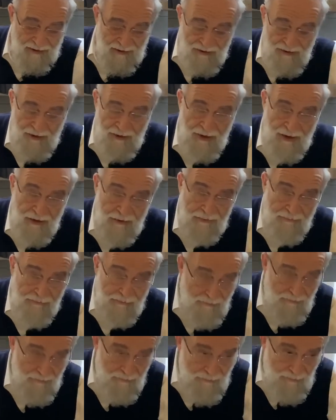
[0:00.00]
The
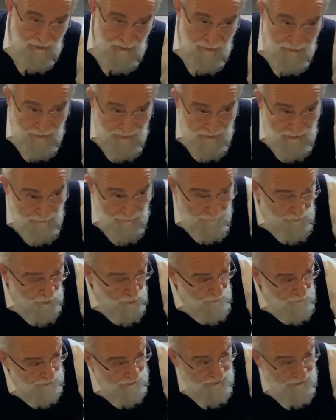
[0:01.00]

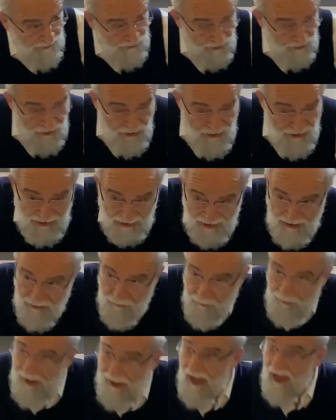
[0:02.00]
poet says, we